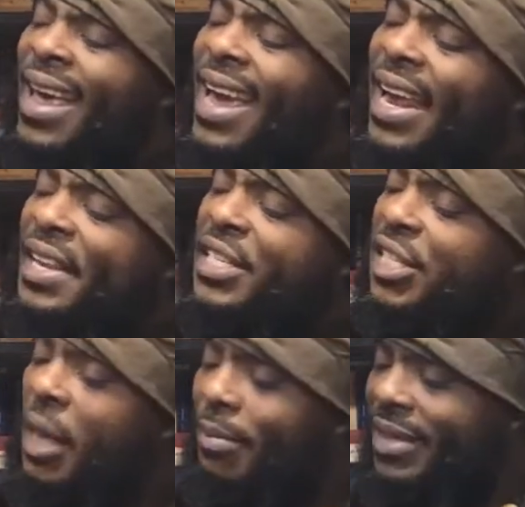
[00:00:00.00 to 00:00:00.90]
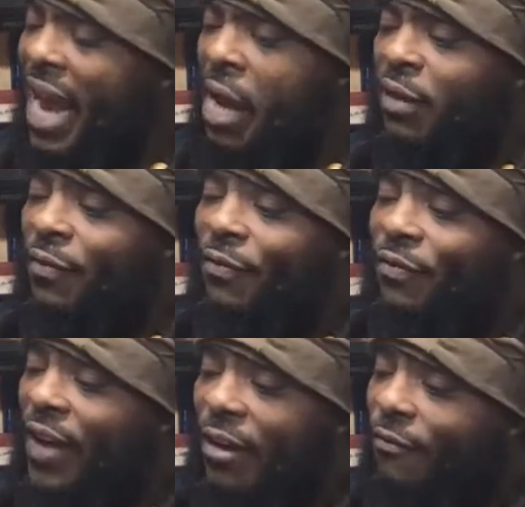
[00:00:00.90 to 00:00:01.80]
it is sometimes
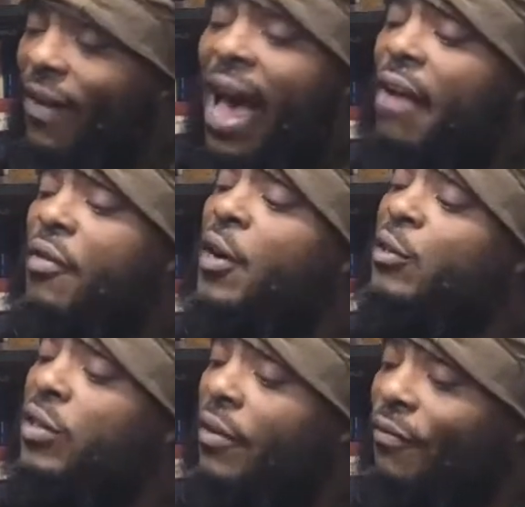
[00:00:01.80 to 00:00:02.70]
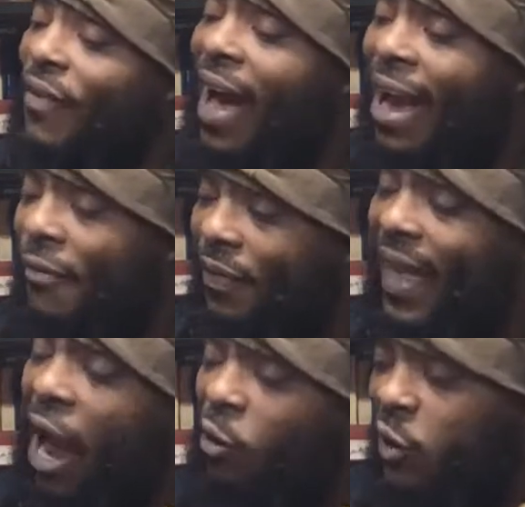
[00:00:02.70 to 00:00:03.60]
500 to
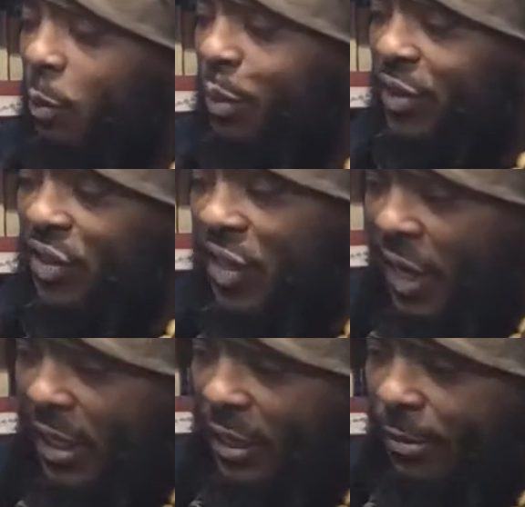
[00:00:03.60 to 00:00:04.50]
5,000%.